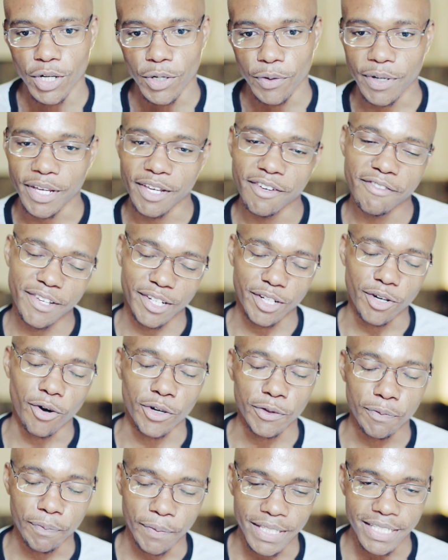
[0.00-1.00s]
we even
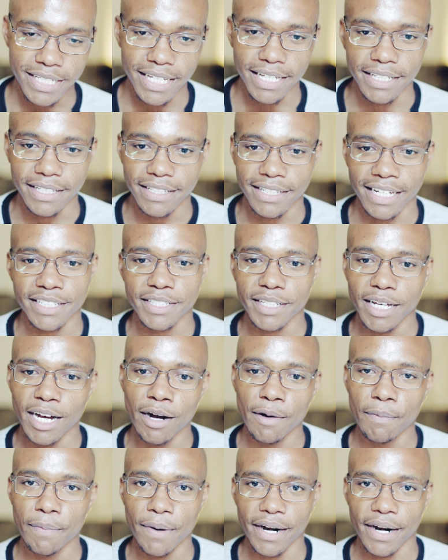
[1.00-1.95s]
got beaten that our